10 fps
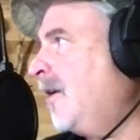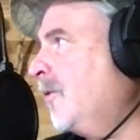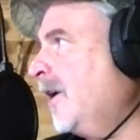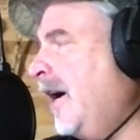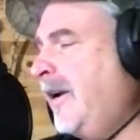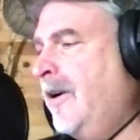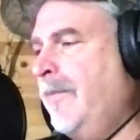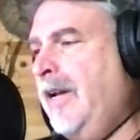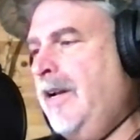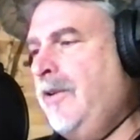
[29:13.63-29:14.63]
we're out of here,
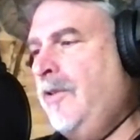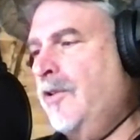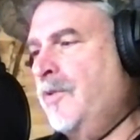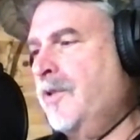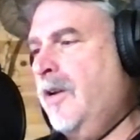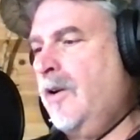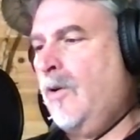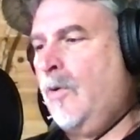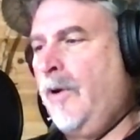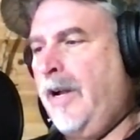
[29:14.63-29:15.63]
man. I knew this was going to
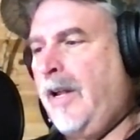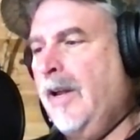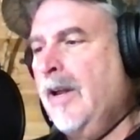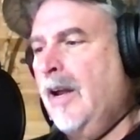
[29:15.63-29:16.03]
go quick.